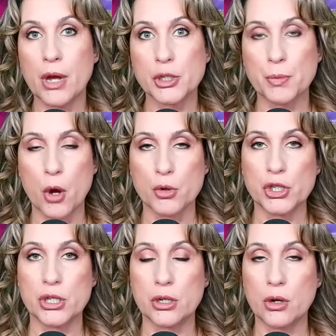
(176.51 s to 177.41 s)
guys
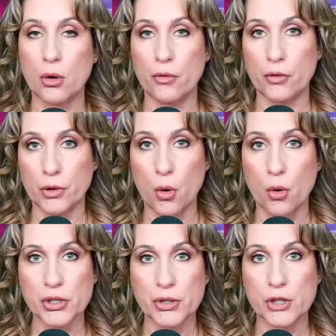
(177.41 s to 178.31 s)
posted over the
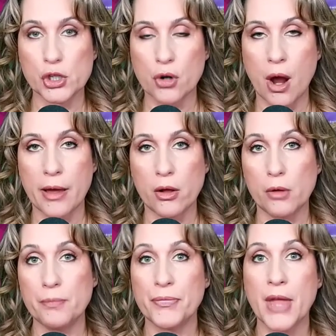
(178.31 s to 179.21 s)
course of this
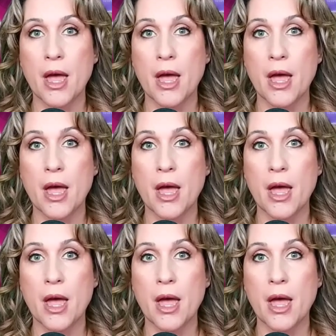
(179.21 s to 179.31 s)
trial.